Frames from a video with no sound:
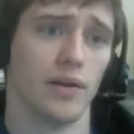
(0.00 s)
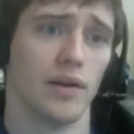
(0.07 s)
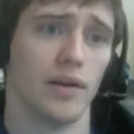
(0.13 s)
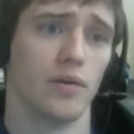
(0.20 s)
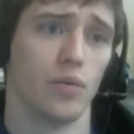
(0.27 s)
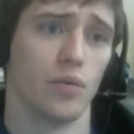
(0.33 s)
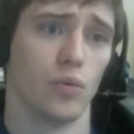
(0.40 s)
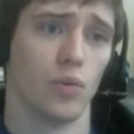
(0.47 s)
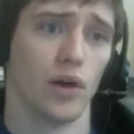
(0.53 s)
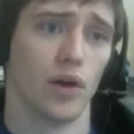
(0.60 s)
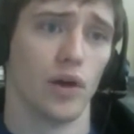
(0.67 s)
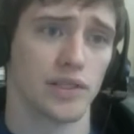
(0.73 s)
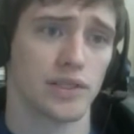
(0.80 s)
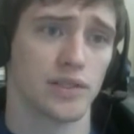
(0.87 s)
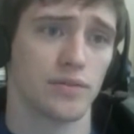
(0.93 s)

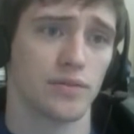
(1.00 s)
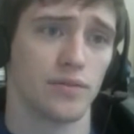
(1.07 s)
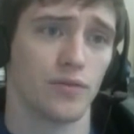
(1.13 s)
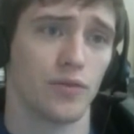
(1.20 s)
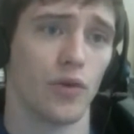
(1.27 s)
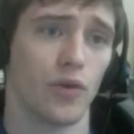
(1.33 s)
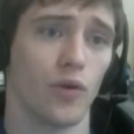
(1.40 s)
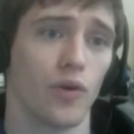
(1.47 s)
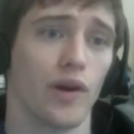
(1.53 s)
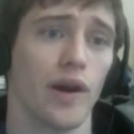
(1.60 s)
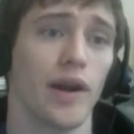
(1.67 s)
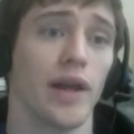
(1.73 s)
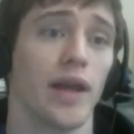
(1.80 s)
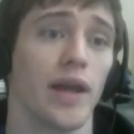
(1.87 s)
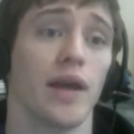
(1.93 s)
works for
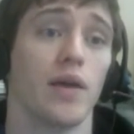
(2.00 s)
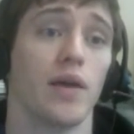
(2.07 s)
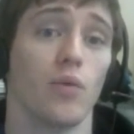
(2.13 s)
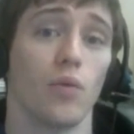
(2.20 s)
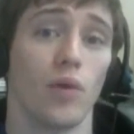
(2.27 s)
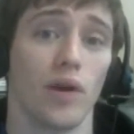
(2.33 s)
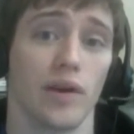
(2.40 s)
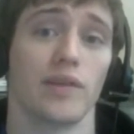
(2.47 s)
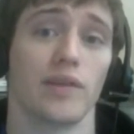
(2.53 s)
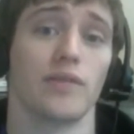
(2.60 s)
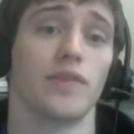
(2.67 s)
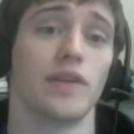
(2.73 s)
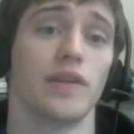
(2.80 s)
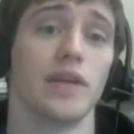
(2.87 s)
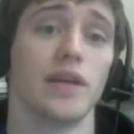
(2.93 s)
one of
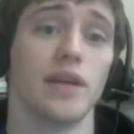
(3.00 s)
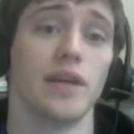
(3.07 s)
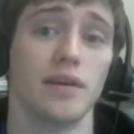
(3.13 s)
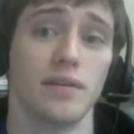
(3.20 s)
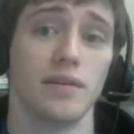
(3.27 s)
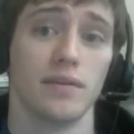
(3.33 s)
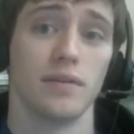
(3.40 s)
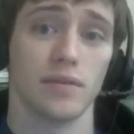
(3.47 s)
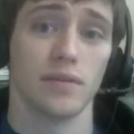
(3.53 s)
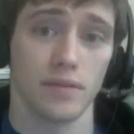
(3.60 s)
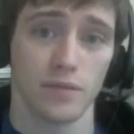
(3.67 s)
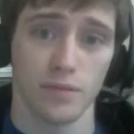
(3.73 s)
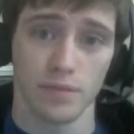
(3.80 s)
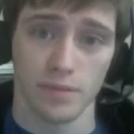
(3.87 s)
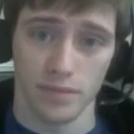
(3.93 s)
the
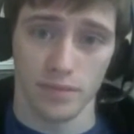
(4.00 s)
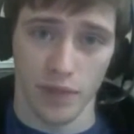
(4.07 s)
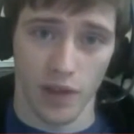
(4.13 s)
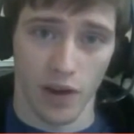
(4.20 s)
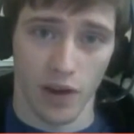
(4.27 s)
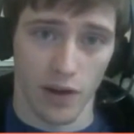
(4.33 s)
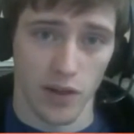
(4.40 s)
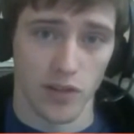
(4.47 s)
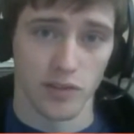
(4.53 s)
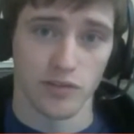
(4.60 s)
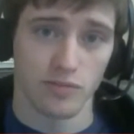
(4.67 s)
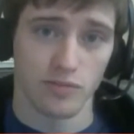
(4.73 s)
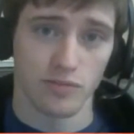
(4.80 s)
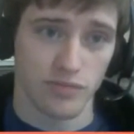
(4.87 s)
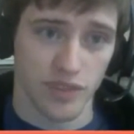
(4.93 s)
large
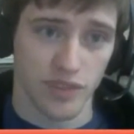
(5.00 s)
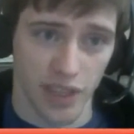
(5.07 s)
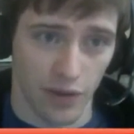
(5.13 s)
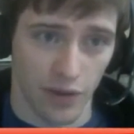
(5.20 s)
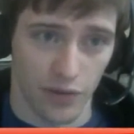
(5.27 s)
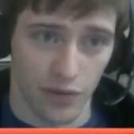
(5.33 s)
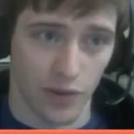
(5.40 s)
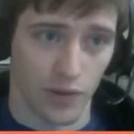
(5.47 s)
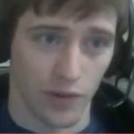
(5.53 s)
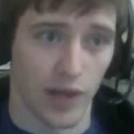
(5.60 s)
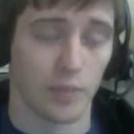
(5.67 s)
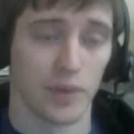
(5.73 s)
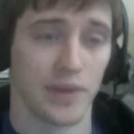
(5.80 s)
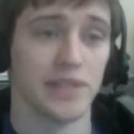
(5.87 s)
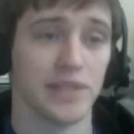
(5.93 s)
cell phone
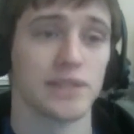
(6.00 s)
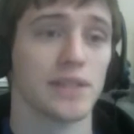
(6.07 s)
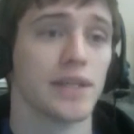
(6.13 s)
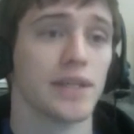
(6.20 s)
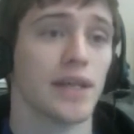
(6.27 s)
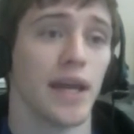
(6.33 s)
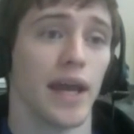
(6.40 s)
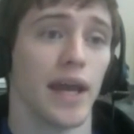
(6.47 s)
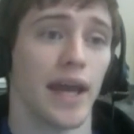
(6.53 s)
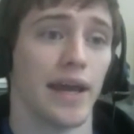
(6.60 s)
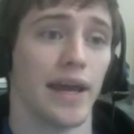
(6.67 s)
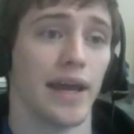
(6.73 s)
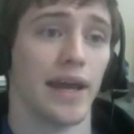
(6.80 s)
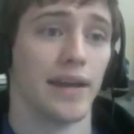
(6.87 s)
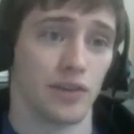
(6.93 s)
companies,
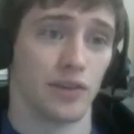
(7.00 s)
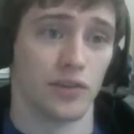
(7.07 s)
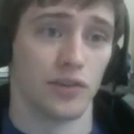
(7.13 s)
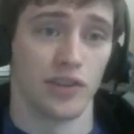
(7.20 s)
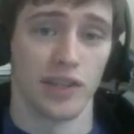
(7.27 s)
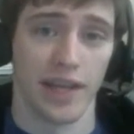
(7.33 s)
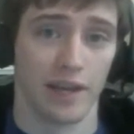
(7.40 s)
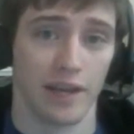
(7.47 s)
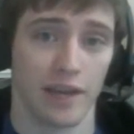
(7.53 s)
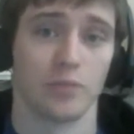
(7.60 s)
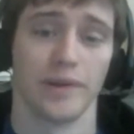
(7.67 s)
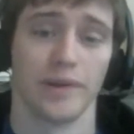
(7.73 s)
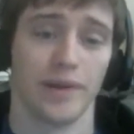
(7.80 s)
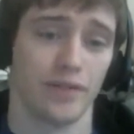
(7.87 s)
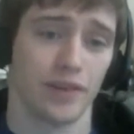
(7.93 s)
and so she has
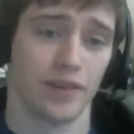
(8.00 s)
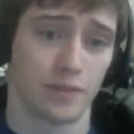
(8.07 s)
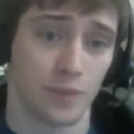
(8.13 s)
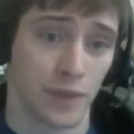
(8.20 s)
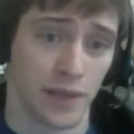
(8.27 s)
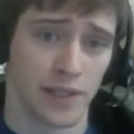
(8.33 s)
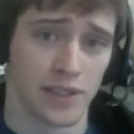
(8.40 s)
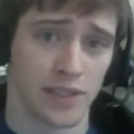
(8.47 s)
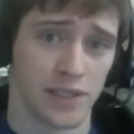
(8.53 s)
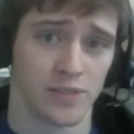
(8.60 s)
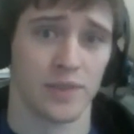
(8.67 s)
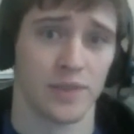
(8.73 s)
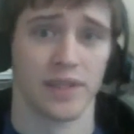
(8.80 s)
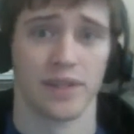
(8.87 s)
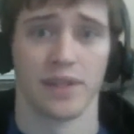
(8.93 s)
plenty of experience
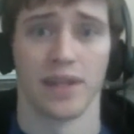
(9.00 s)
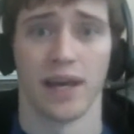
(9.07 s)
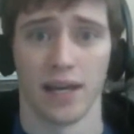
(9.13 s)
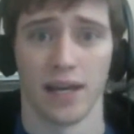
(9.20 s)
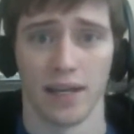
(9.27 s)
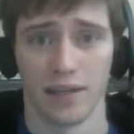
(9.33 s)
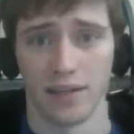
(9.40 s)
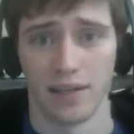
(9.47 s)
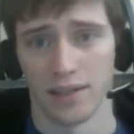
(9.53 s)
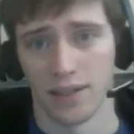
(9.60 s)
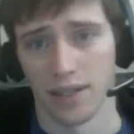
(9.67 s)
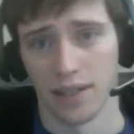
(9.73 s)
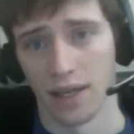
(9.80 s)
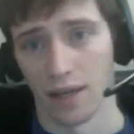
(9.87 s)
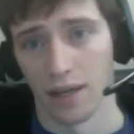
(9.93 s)
with
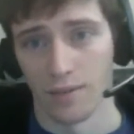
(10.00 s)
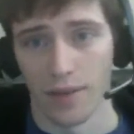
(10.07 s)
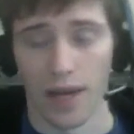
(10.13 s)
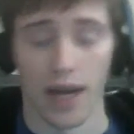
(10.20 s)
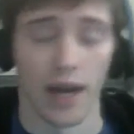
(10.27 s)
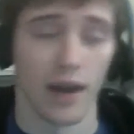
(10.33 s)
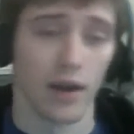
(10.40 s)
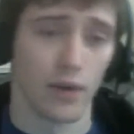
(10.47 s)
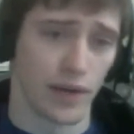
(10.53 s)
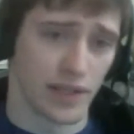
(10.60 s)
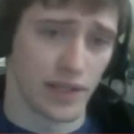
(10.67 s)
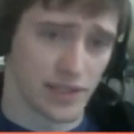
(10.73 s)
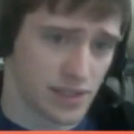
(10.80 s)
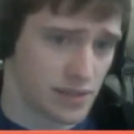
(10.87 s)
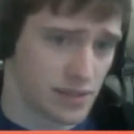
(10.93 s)

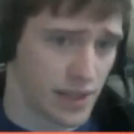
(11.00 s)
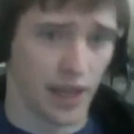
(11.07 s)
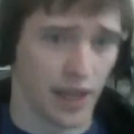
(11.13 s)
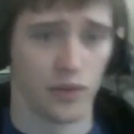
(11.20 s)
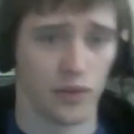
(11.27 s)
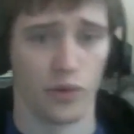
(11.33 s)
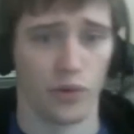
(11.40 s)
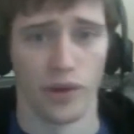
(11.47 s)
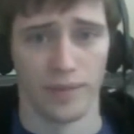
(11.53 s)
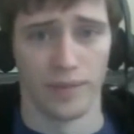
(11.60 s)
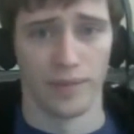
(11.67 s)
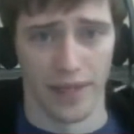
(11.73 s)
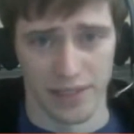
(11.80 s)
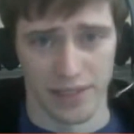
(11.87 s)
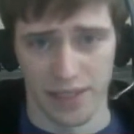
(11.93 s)
iOS, Android,
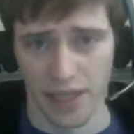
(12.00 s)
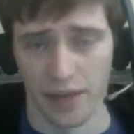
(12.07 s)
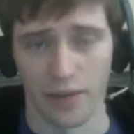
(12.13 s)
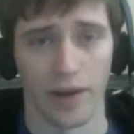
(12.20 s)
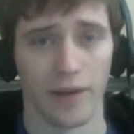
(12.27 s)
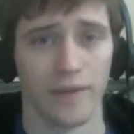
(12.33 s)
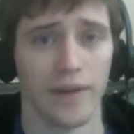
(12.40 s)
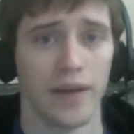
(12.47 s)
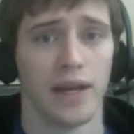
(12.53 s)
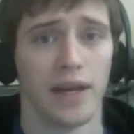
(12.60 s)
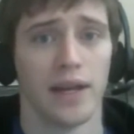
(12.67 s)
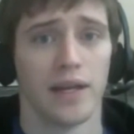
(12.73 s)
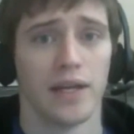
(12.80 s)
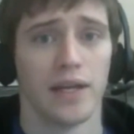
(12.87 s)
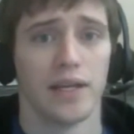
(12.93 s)
etc.
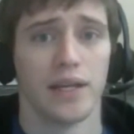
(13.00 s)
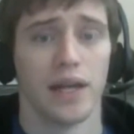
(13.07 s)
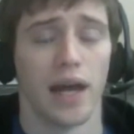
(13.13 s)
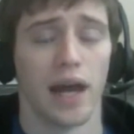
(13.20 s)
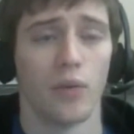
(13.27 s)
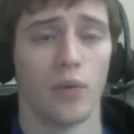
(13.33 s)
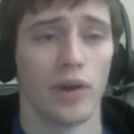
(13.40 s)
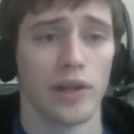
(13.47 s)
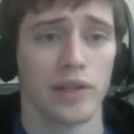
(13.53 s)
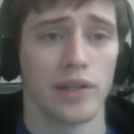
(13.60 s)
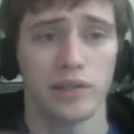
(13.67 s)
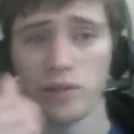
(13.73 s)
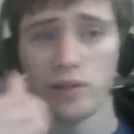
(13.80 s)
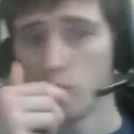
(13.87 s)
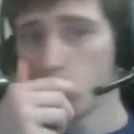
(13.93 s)
I wanted
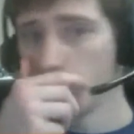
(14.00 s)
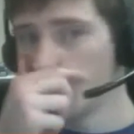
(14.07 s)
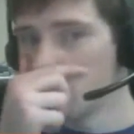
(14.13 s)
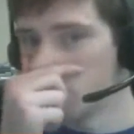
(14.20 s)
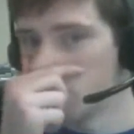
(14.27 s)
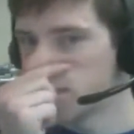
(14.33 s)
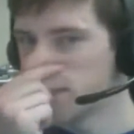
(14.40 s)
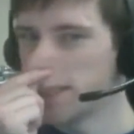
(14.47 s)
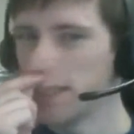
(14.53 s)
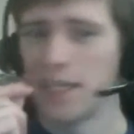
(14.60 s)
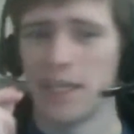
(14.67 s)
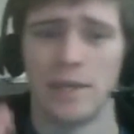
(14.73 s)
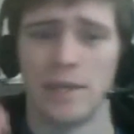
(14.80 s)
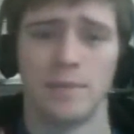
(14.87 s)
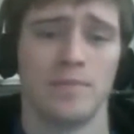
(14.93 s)
to see